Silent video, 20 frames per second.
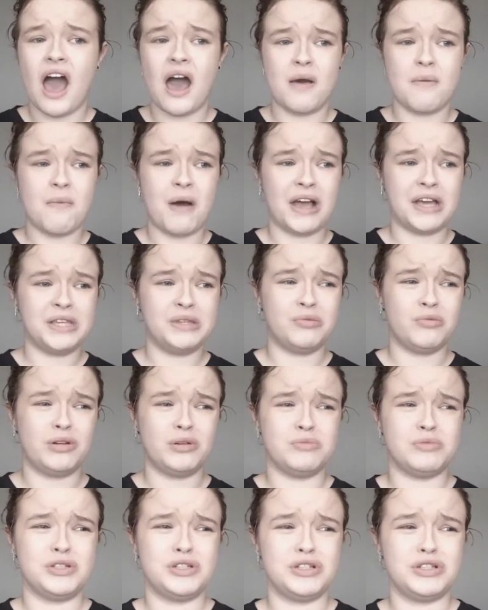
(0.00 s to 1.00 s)
I
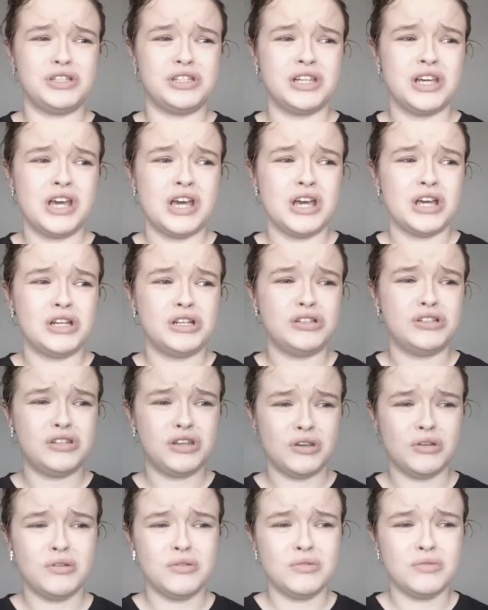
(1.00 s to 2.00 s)
thought it was just
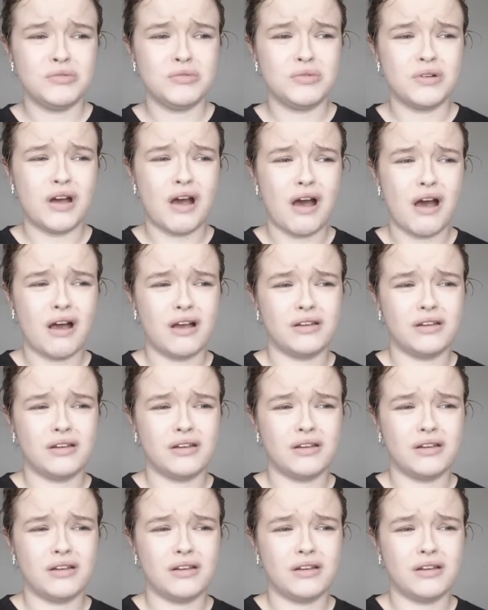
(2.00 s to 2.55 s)
too